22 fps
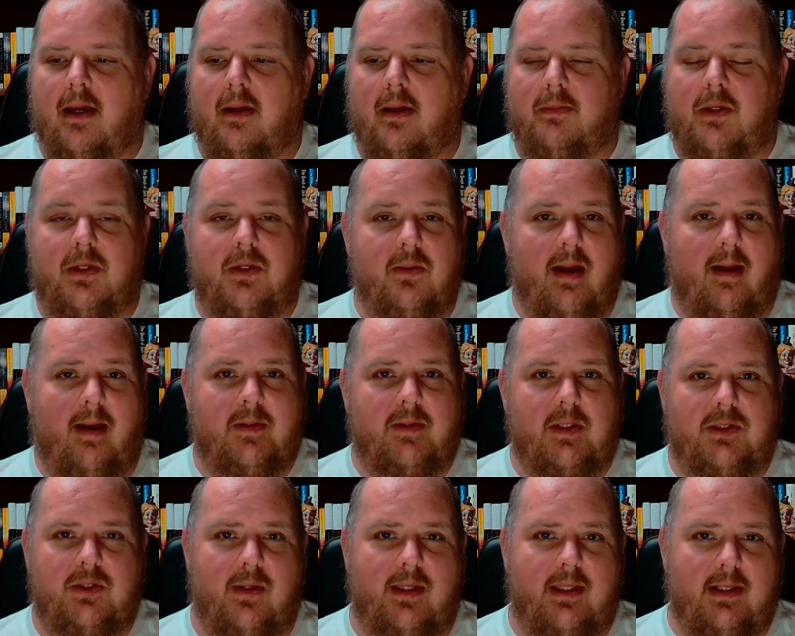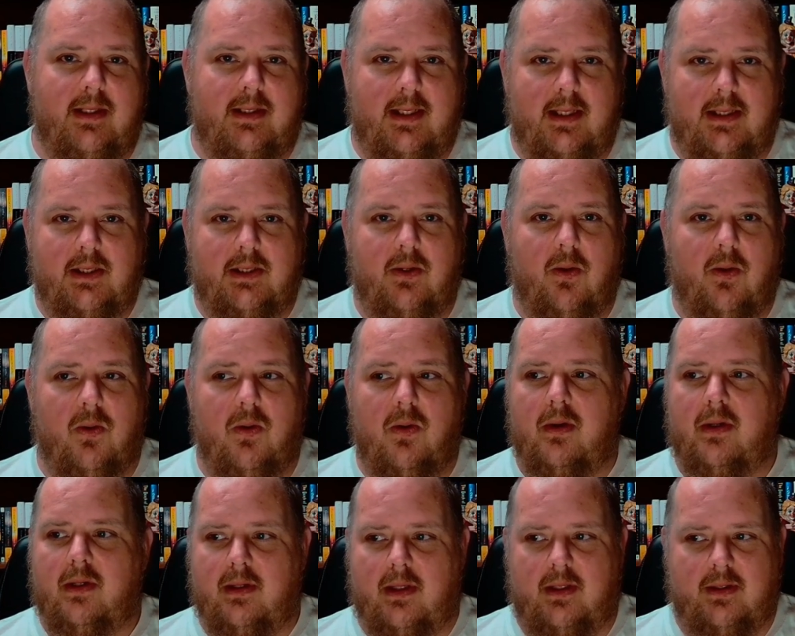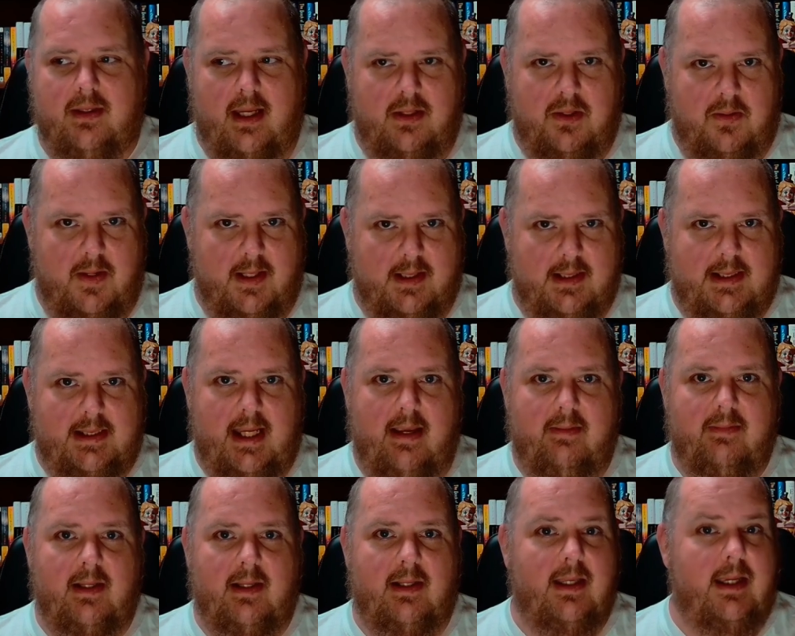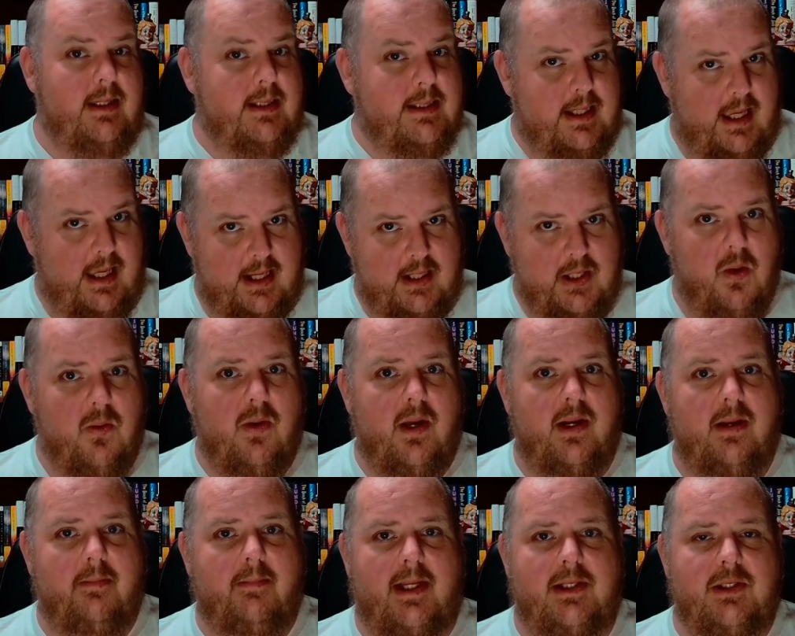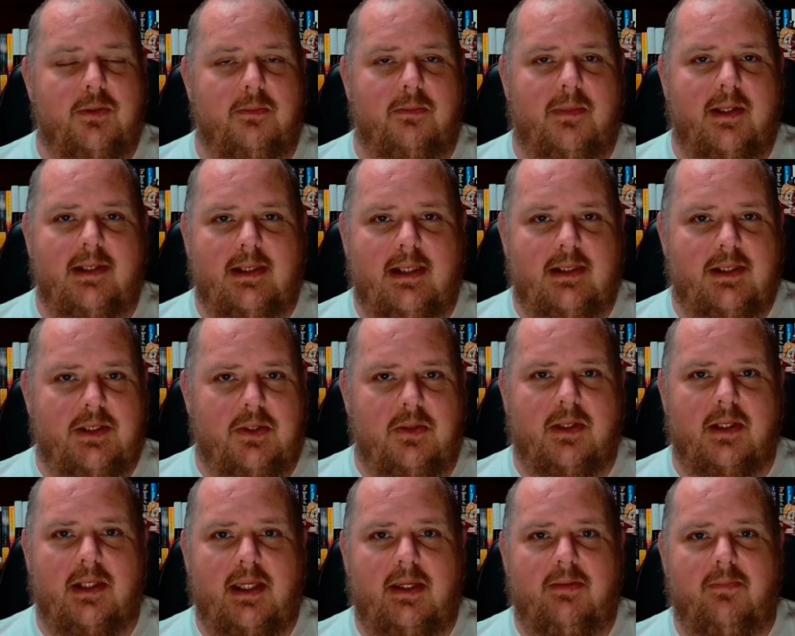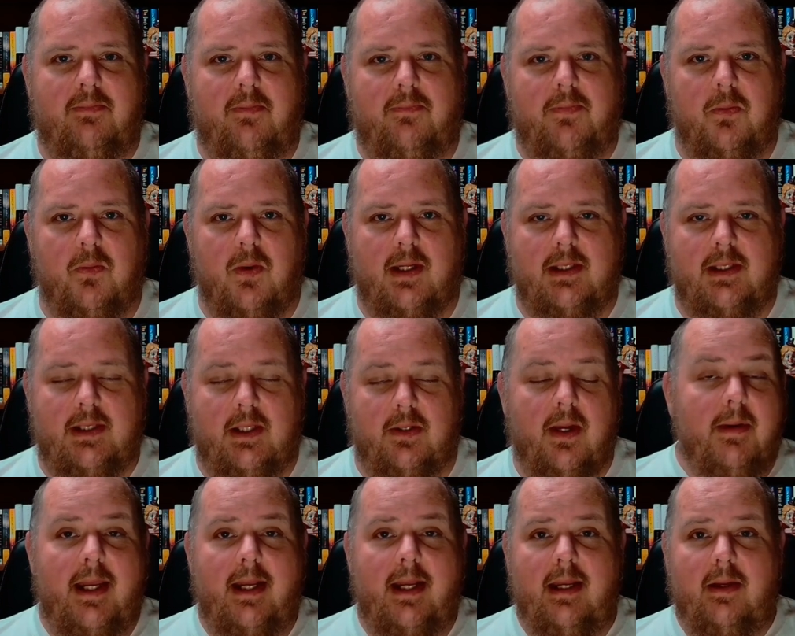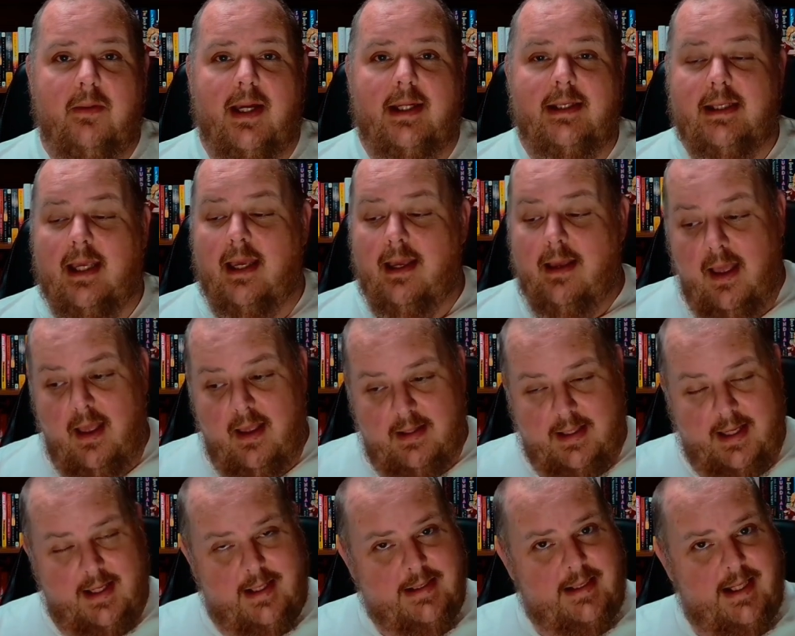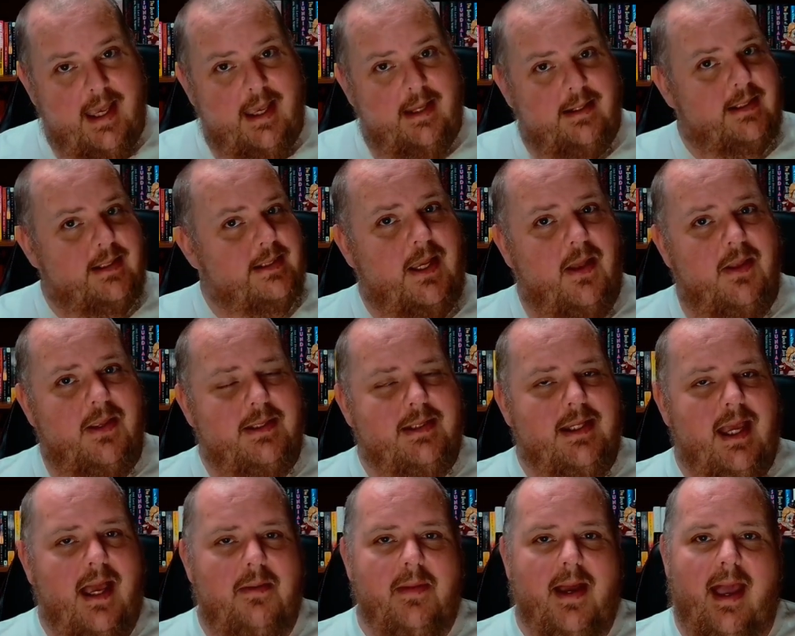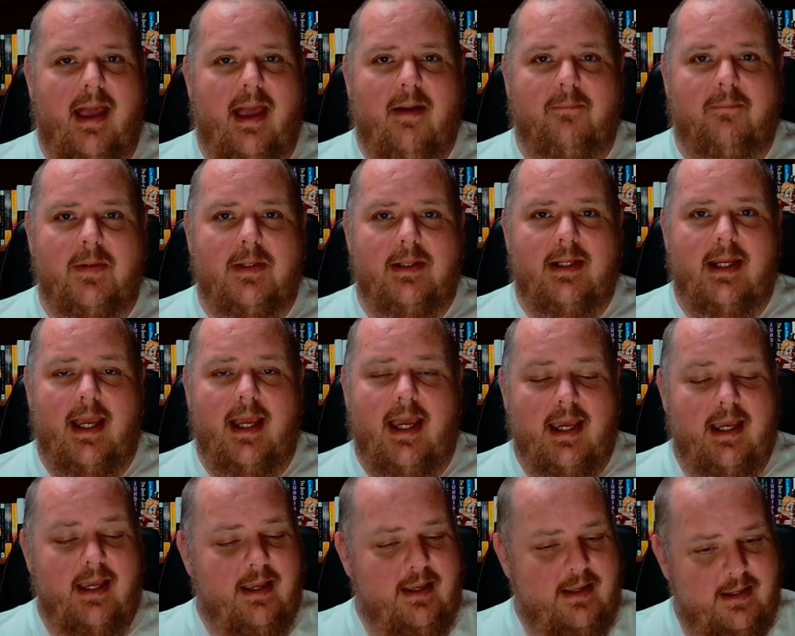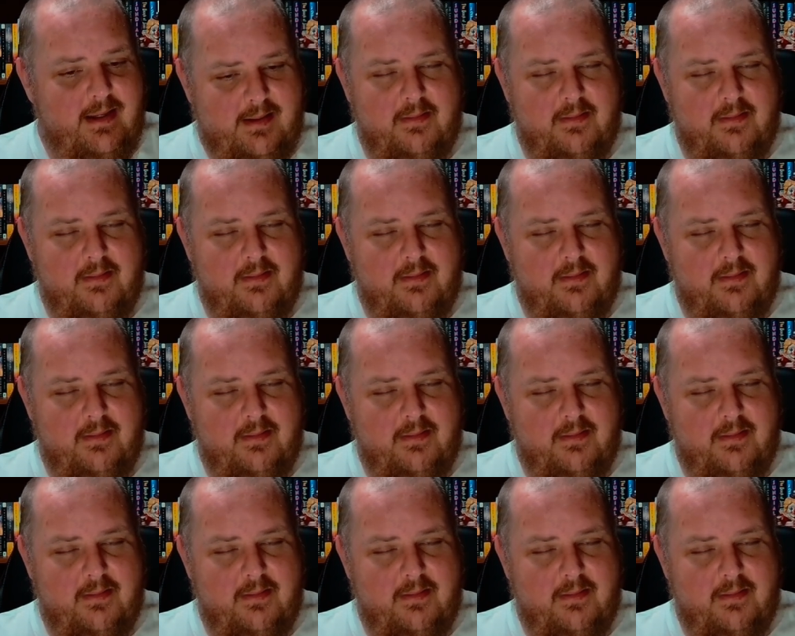You do have to join the Discord, then you can save the links and go on about your business. You can leave if you want to. But anyways, like I said, that's the time I have for today.